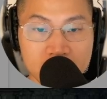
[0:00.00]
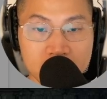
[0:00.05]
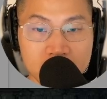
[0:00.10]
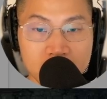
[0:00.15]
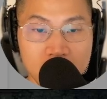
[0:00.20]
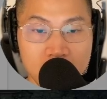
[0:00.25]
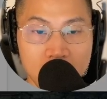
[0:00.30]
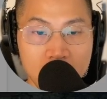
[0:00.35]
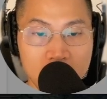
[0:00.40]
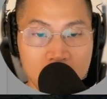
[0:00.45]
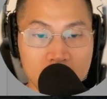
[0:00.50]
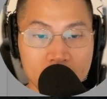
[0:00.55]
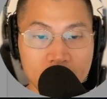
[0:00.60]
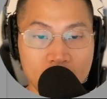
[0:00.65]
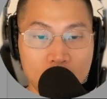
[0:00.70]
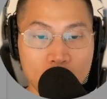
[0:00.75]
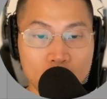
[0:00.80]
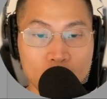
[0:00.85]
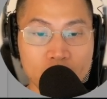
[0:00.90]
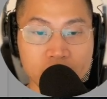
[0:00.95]
The
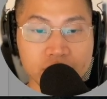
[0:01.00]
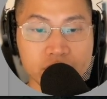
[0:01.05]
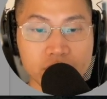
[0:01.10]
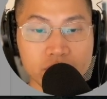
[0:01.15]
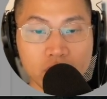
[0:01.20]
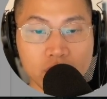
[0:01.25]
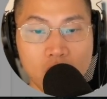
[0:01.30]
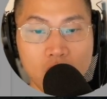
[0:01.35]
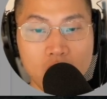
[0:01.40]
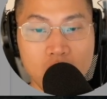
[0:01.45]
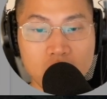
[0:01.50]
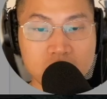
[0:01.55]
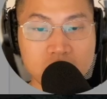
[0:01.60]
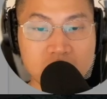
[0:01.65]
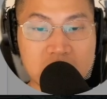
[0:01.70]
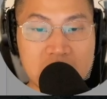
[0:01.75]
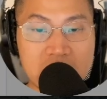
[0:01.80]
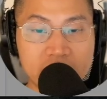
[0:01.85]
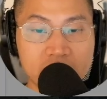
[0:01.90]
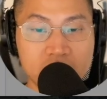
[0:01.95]
original cost
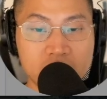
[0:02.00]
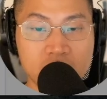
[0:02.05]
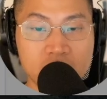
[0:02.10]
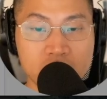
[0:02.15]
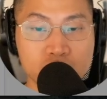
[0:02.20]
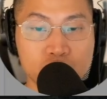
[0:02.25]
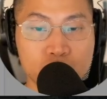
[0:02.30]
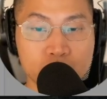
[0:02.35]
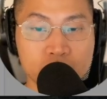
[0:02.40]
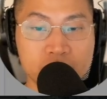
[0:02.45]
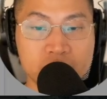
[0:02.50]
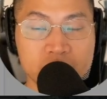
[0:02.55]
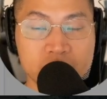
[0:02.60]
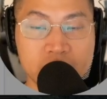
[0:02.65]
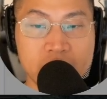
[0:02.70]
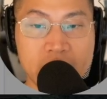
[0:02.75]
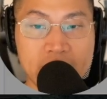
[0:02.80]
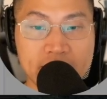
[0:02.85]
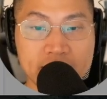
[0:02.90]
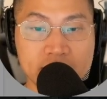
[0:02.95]
doesn't control
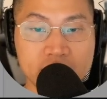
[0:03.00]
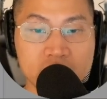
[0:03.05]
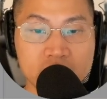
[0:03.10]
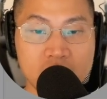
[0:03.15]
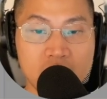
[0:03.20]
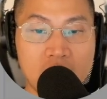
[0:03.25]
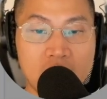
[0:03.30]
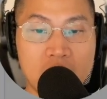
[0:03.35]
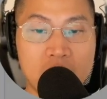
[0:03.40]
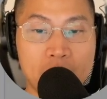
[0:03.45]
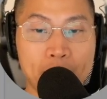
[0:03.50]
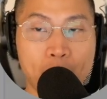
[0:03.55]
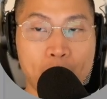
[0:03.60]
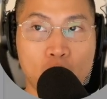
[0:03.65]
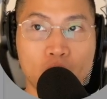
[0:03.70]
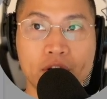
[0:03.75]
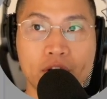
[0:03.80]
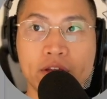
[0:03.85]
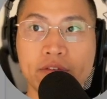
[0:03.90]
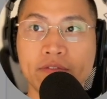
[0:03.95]
today's
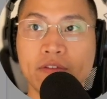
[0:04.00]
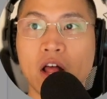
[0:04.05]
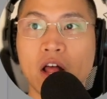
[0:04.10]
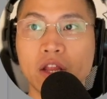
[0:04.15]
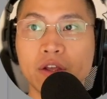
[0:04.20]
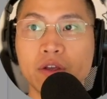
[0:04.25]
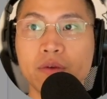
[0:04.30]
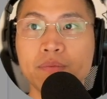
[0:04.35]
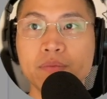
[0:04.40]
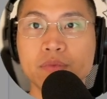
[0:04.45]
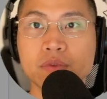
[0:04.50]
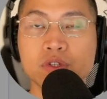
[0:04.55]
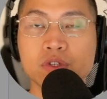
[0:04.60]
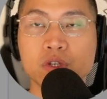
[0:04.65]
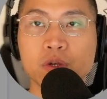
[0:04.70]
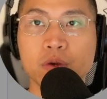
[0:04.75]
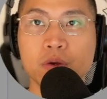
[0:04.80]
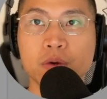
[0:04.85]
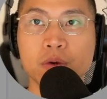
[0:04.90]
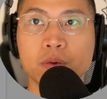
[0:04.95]
market value.
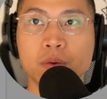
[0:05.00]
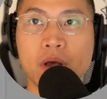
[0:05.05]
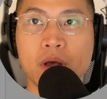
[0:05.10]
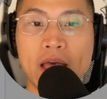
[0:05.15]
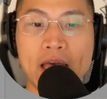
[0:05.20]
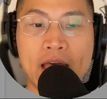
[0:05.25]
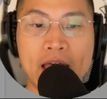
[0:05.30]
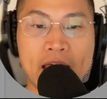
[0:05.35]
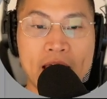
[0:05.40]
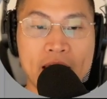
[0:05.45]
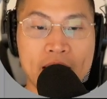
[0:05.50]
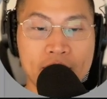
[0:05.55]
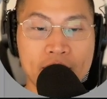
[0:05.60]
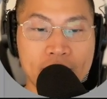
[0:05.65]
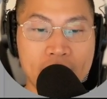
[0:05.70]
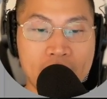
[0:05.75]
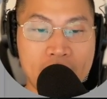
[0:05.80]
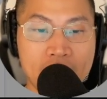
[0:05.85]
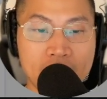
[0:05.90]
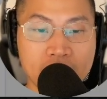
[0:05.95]
So, and
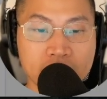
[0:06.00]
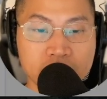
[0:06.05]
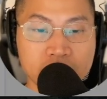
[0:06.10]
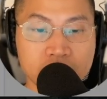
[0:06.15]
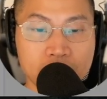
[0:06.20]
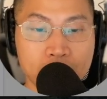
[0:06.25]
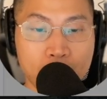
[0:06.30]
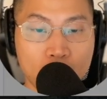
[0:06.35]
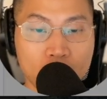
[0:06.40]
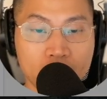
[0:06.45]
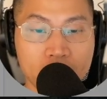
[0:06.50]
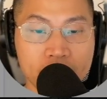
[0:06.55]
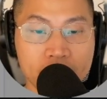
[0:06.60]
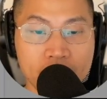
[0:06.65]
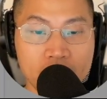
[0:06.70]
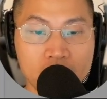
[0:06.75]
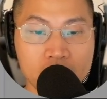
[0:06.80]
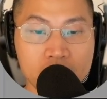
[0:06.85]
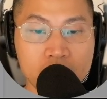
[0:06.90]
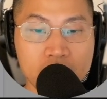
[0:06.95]
the market
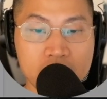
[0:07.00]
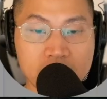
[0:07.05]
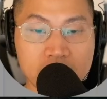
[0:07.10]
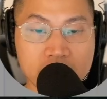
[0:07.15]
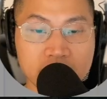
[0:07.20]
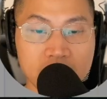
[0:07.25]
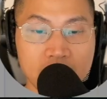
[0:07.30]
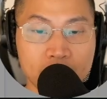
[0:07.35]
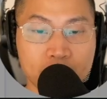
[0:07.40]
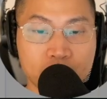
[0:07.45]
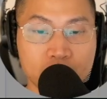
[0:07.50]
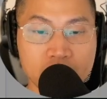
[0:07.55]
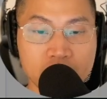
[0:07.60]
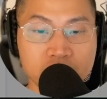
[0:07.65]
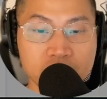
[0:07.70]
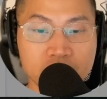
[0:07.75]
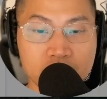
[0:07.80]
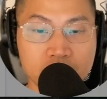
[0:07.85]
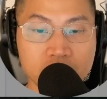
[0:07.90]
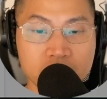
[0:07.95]
value is
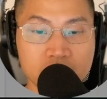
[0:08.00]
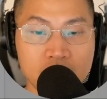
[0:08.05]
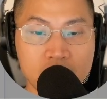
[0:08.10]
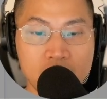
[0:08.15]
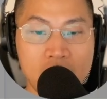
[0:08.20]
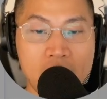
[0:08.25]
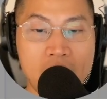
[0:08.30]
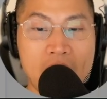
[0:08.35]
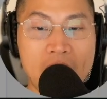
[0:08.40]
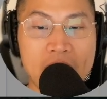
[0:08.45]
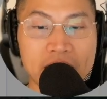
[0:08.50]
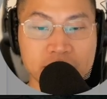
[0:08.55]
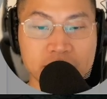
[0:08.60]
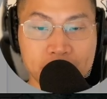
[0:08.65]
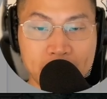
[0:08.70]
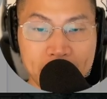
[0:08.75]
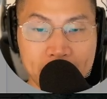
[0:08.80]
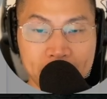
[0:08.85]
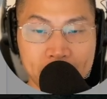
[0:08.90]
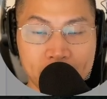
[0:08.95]
appraisals
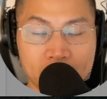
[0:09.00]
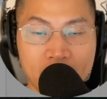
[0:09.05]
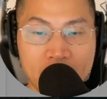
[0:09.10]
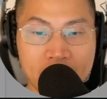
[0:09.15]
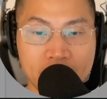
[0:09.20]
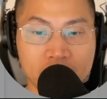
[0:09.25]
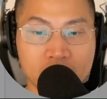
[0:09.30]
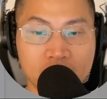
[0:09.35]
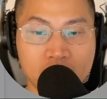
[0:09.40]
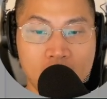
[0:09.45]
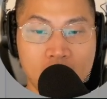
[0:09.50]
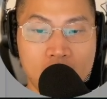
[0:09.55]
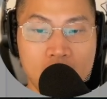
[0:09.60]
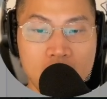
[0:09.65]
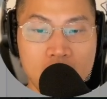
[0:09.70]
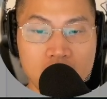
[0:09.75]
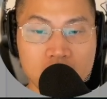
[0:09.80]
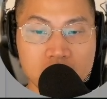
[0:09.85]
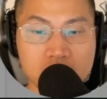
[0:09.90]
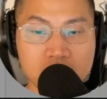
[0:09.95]
estimate, right? The
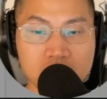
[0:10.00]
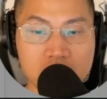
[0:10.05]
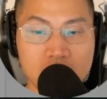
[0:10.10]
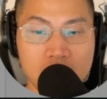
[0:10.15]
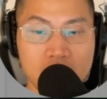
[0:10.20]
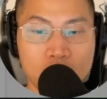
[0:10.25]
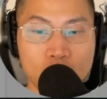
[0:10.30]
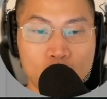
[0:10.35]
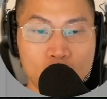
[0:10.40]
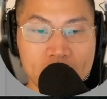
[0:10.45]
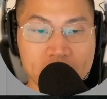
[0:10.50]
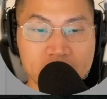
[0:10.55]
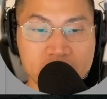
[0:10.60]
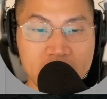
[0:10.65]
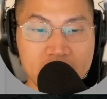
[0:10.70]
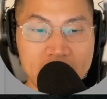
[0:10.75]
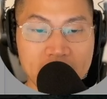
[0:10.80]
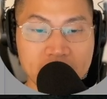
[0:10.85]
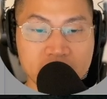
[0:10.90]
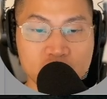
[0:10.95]
cost, what it
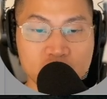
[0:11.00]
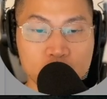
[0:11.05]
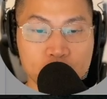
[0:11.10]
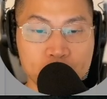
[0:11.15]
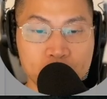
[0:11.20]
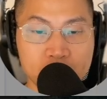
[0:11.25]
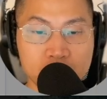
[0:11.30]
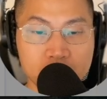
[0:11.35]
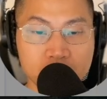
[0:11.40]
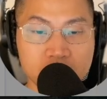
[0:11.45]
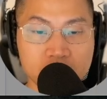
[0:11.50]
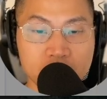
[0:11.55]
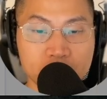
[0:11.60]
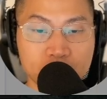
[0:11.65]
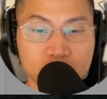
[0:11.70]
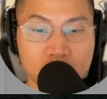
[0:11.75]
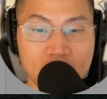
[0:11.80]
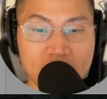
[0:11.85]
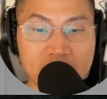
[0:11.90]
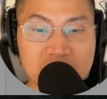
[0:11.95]
takes to build, the
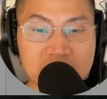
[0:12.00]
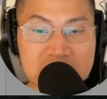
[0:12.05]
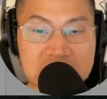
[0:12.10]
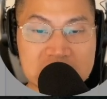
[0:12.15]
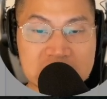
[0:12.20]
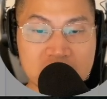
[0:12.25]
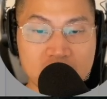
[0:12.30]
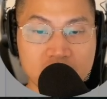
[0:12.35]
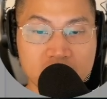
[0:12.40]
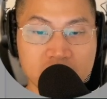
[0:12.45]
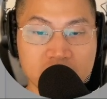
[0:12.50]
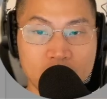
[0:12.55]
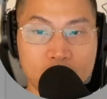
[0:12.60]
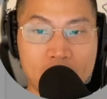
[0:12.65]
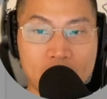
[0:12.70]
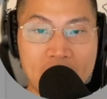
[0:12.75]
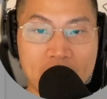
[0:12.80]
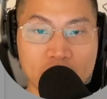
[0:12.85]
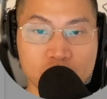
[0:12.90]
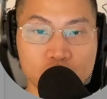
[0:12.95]
price is not
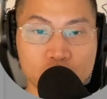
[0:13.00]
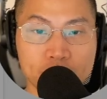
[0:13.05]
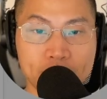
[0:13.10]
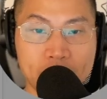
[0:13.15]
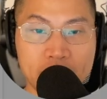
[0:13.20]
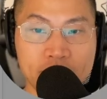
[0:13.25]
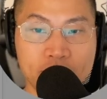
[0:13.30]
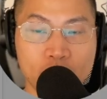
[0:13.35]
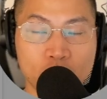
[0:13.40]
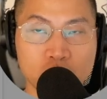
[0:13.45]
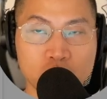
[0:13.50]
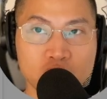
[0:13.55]
someone actually paid for.